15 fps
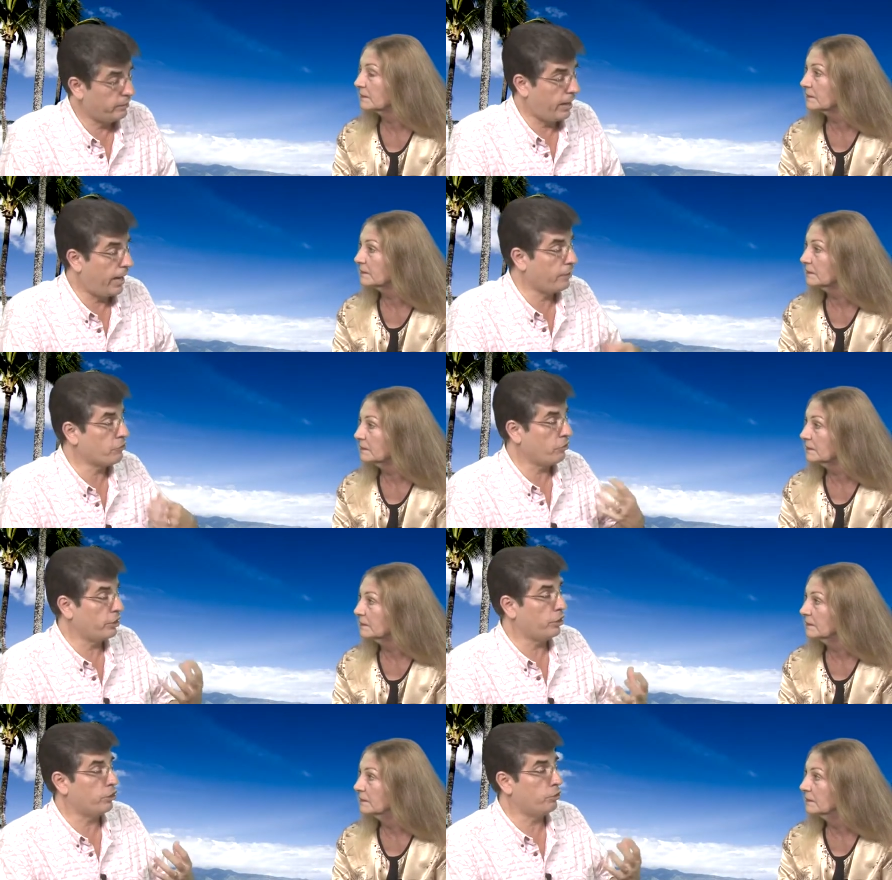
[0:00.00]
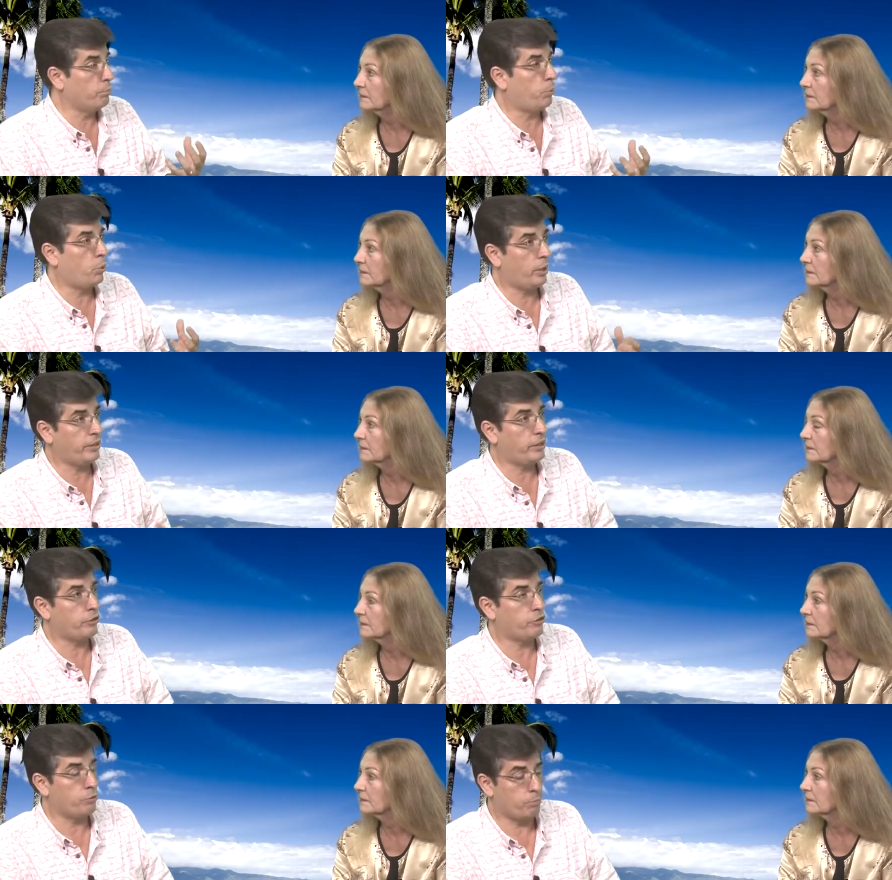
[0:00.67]
Speaker 1: actually a good point
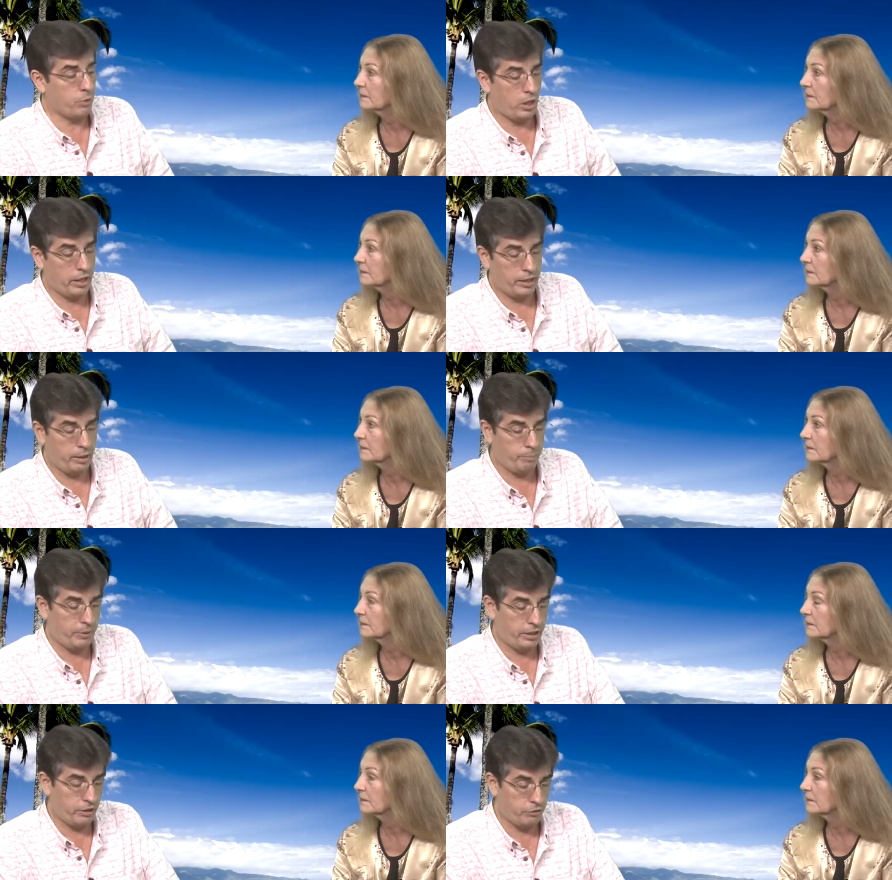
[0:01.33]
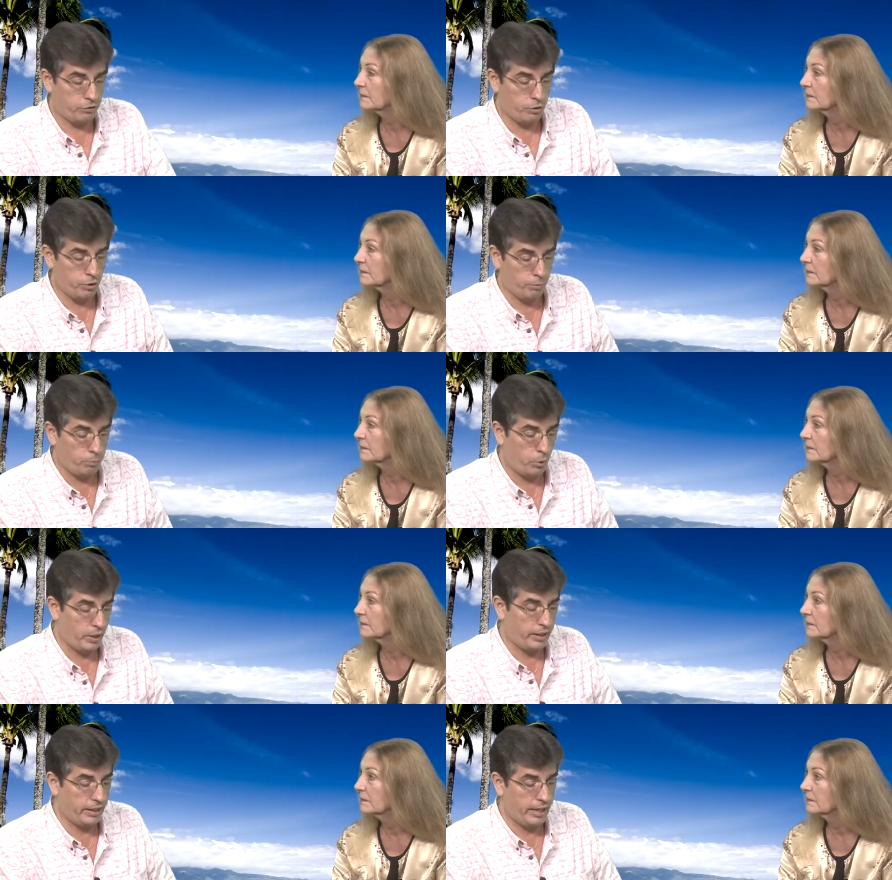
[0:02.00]
that you brought up because you have
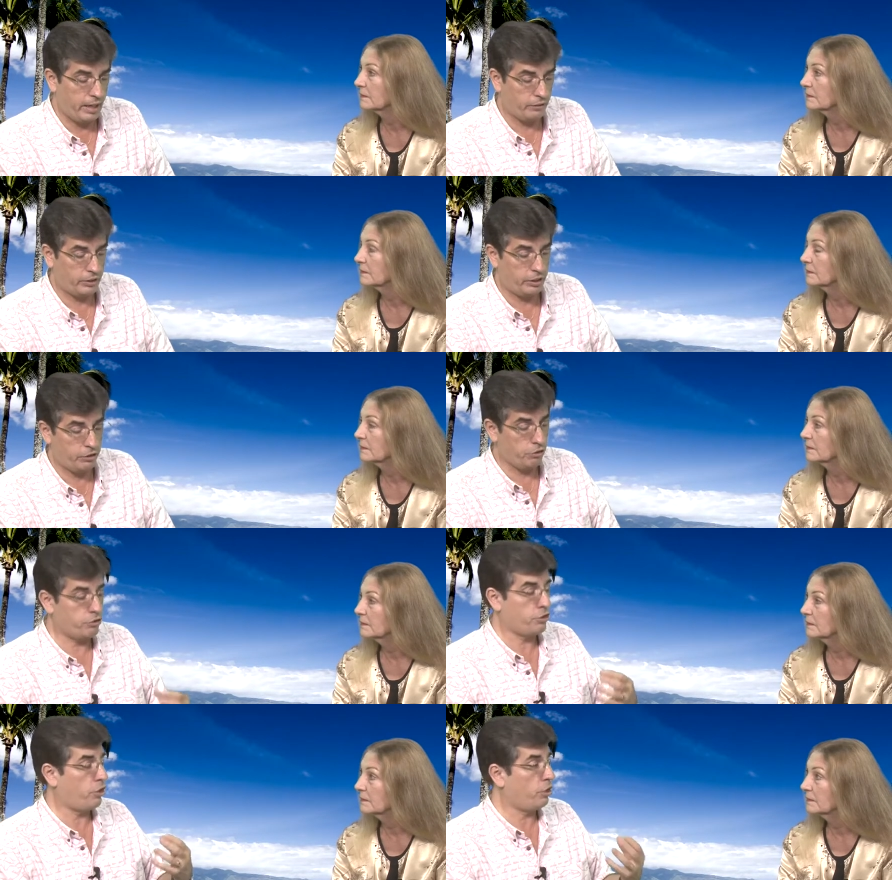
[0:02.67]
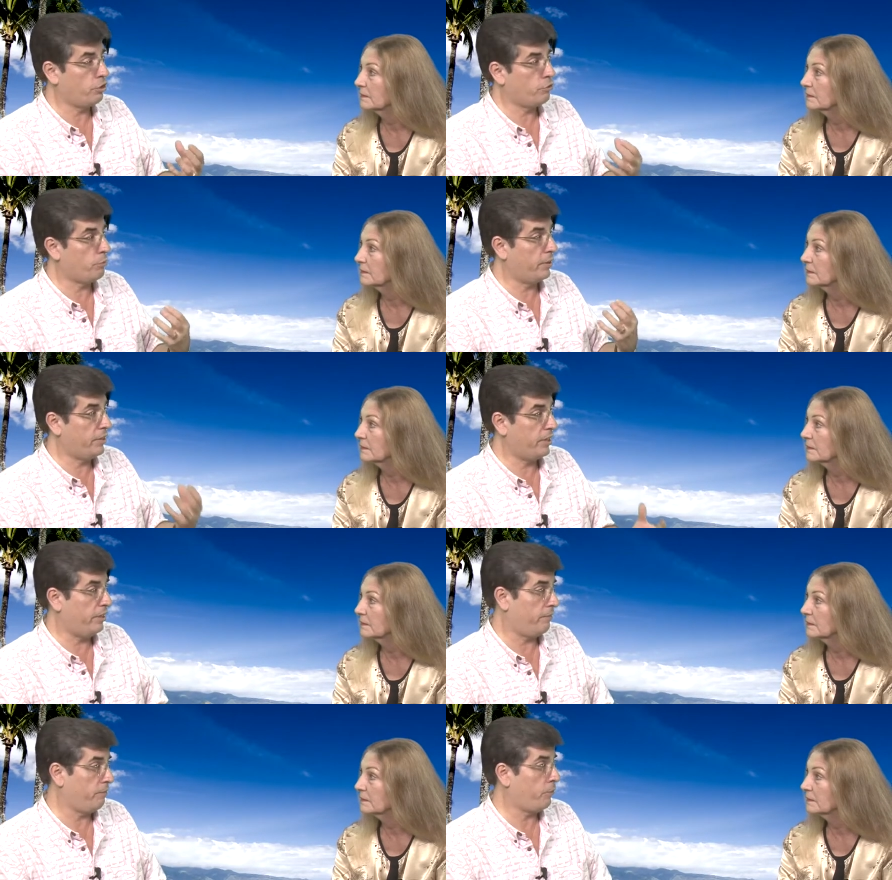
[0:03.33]
pointed out that you're charged with
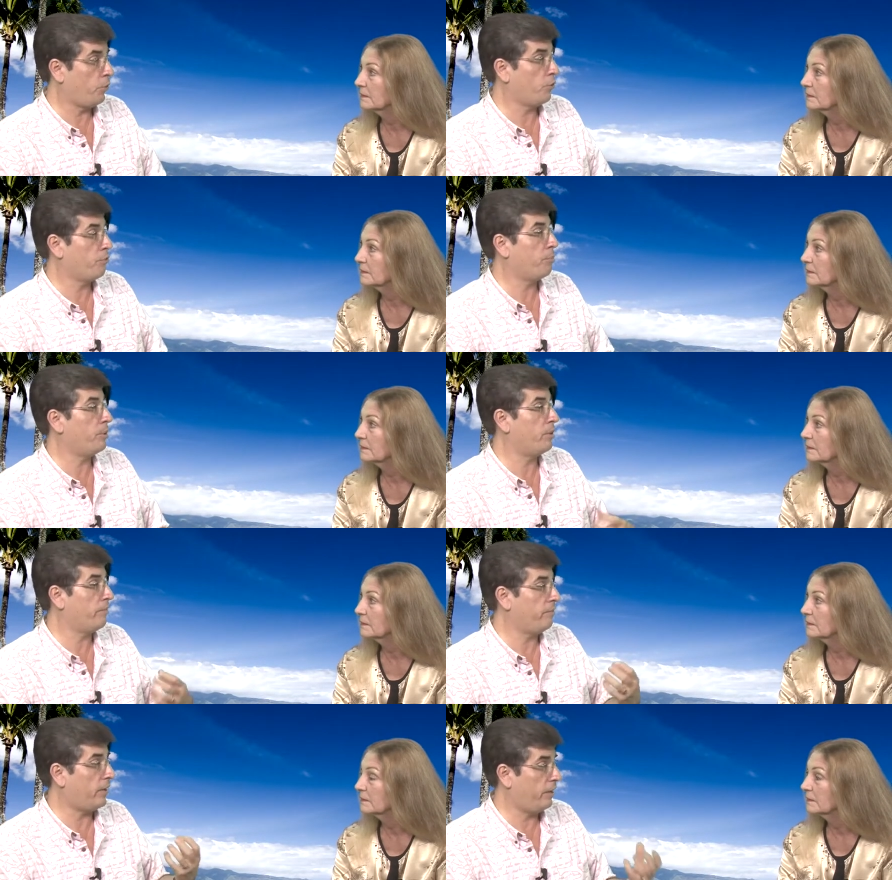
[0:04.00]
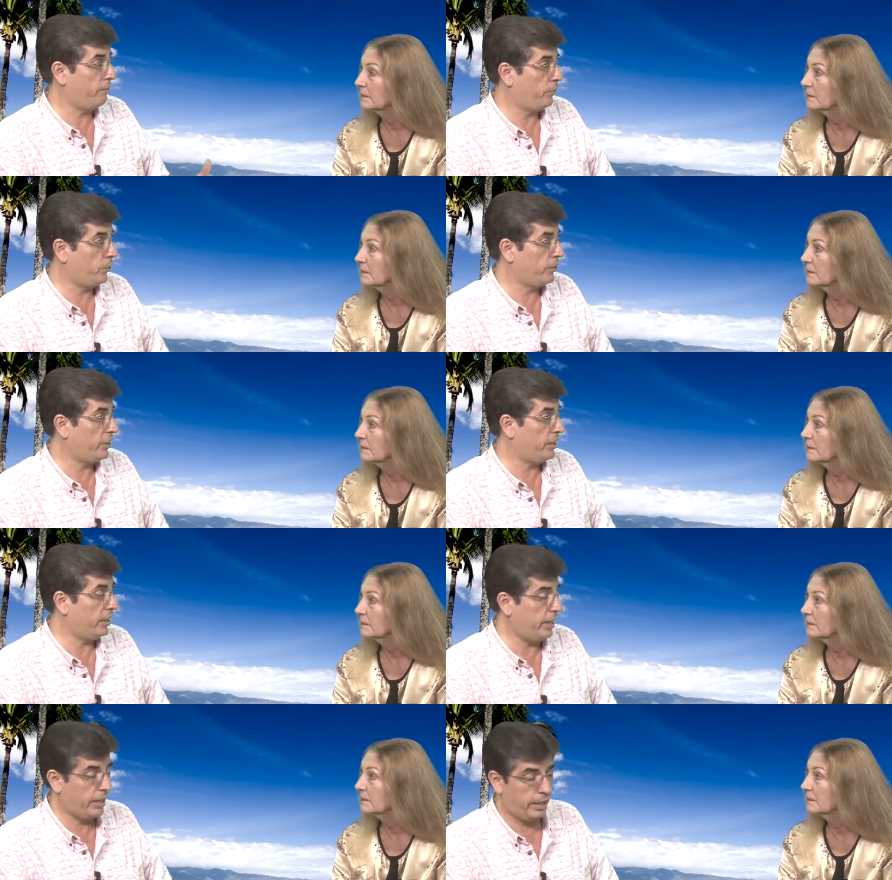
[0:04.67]
the enforcement of
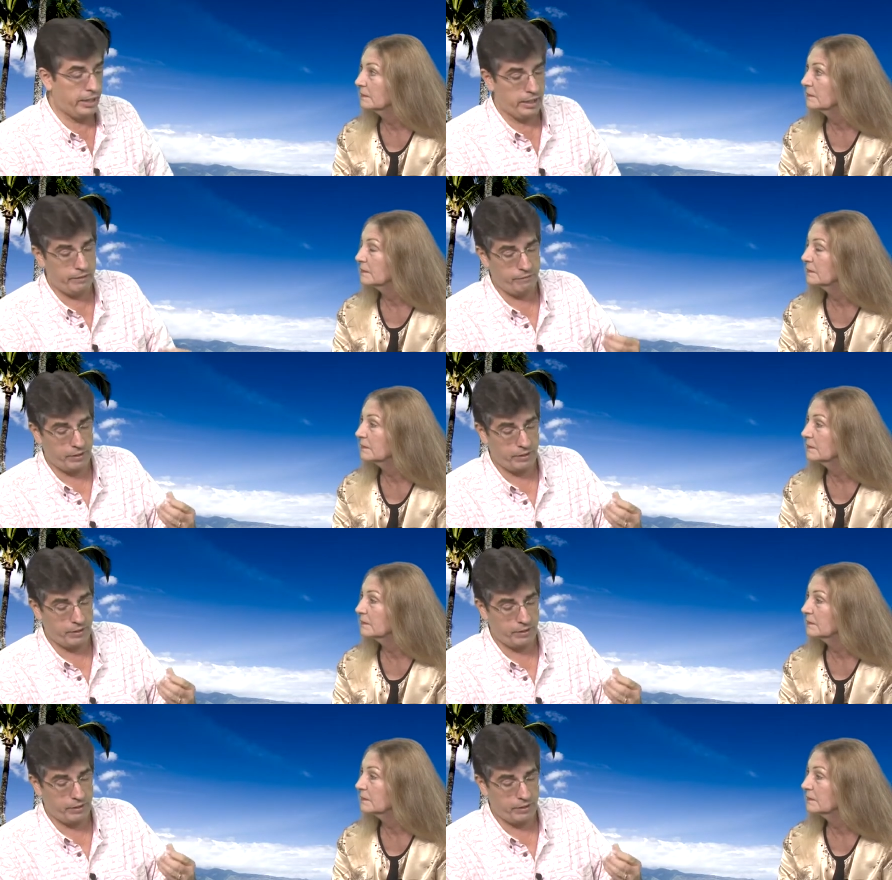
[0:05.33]
514A,